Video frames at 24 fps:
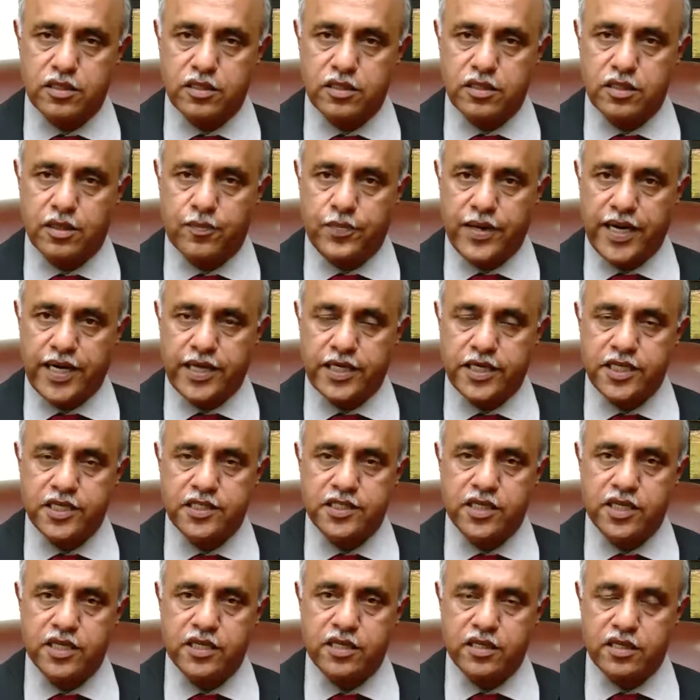the
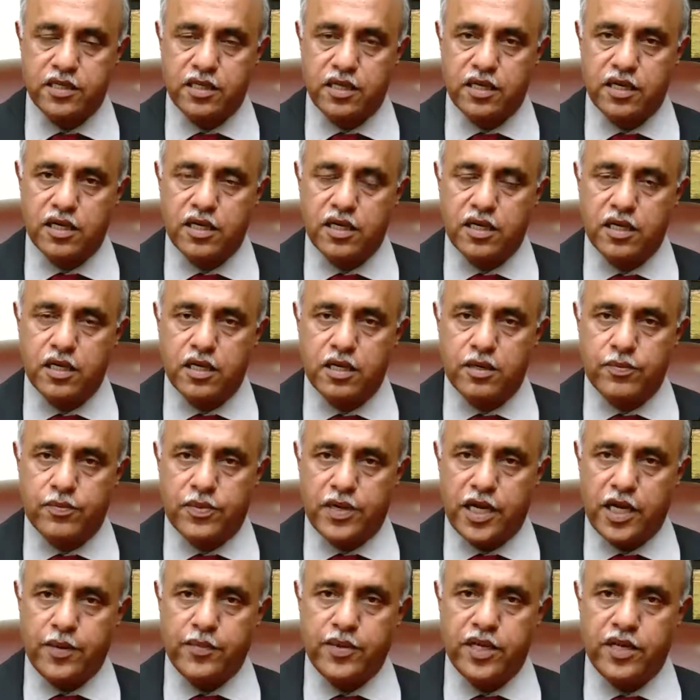practicing
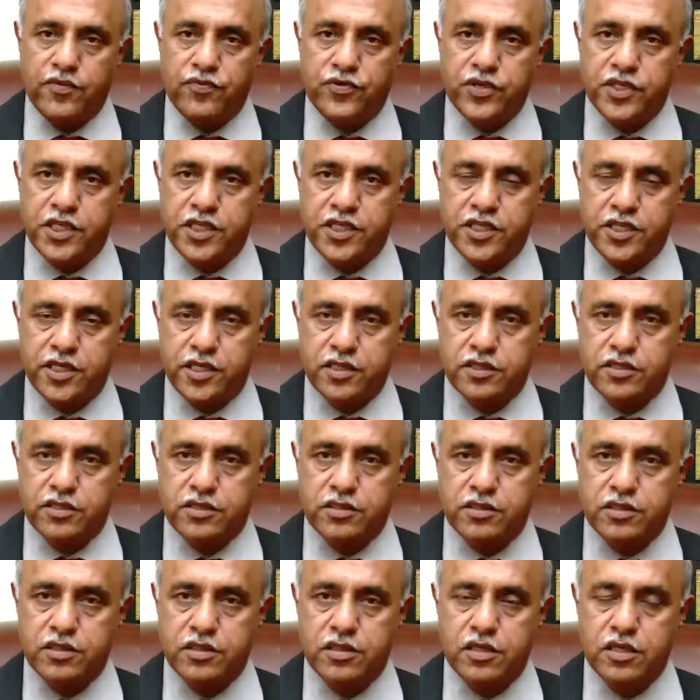primary
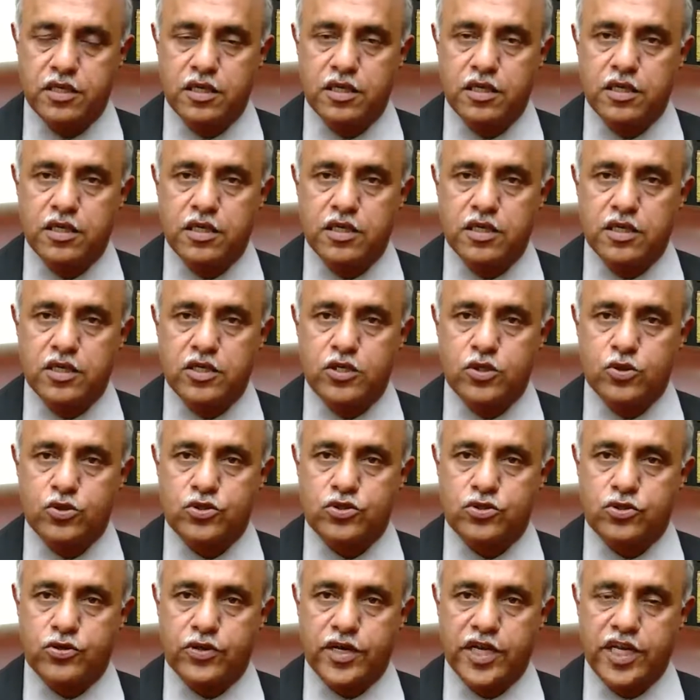physicians to
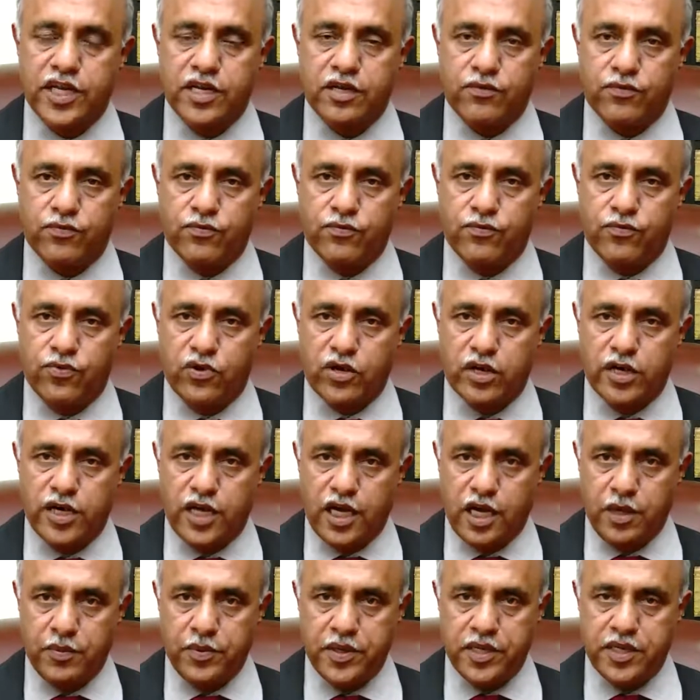screen for
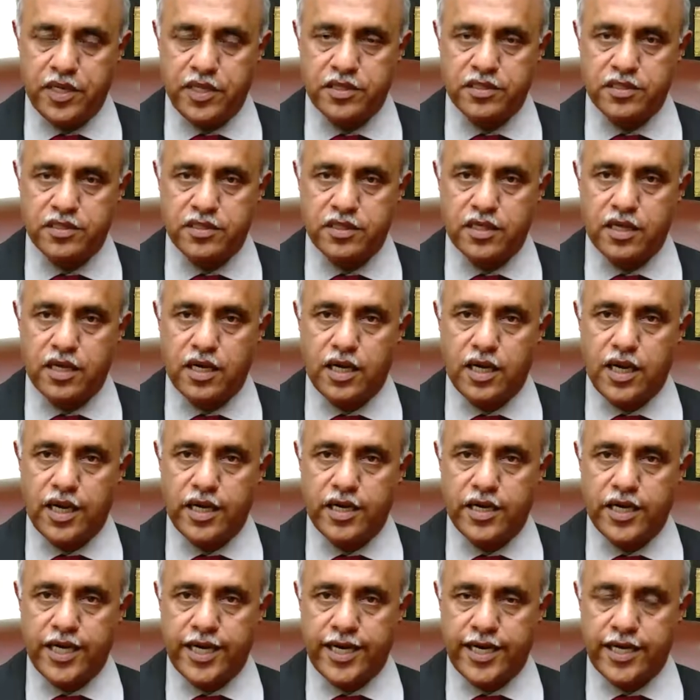diabetes
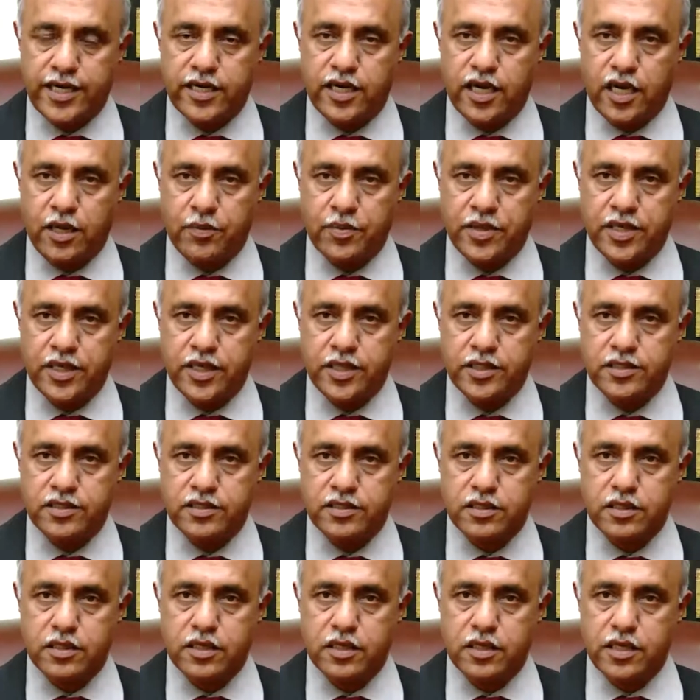and detect diabetes
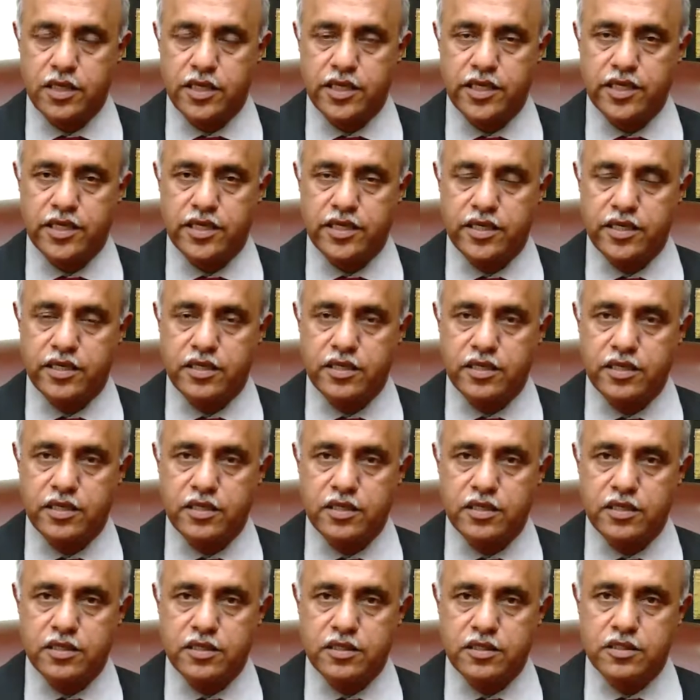early.
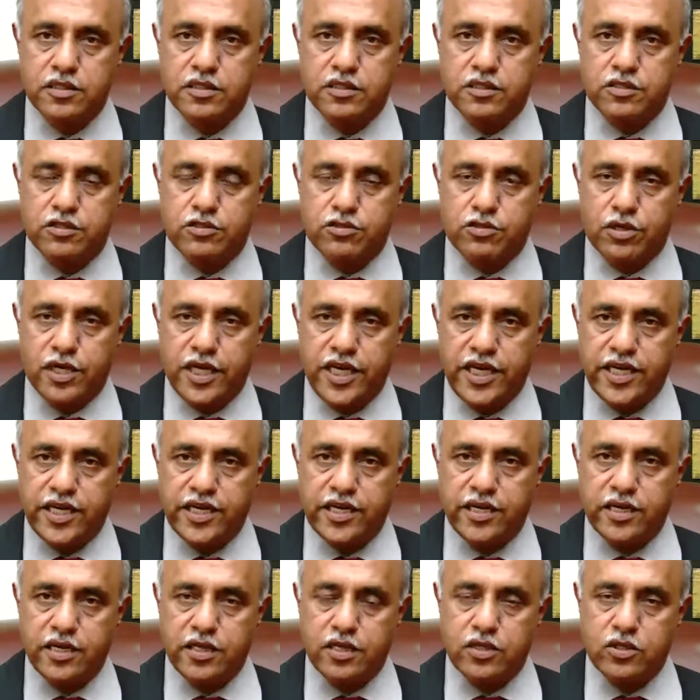Three,
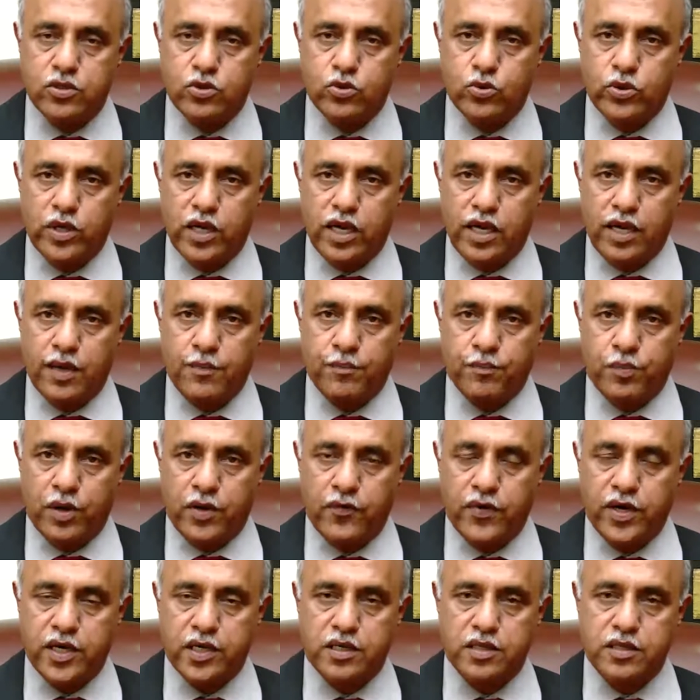to
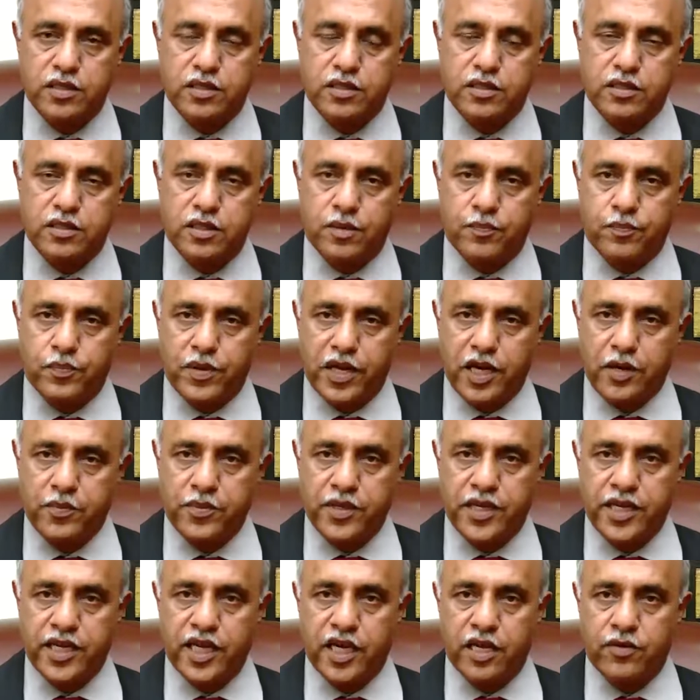empower the
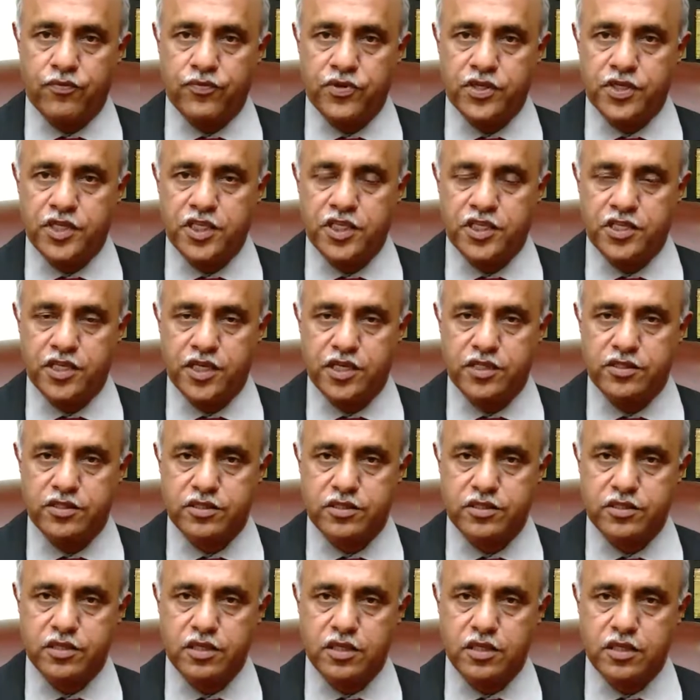primary care
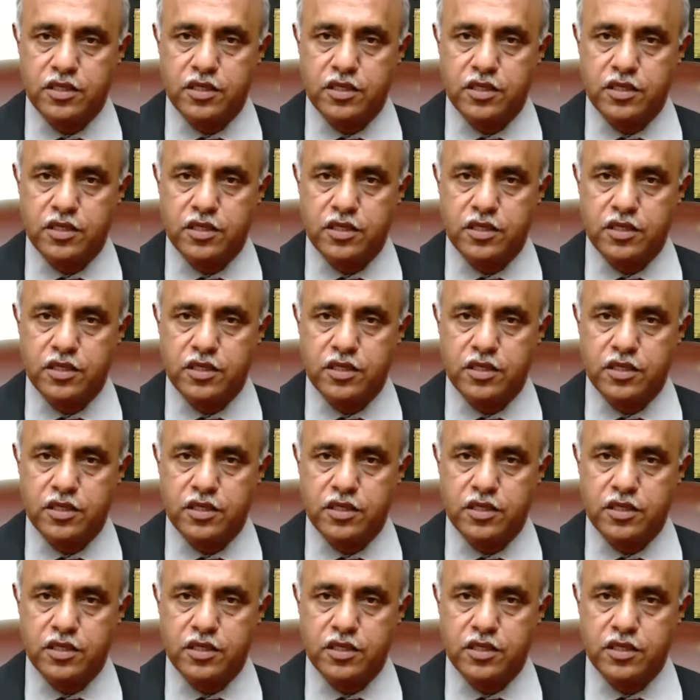physicians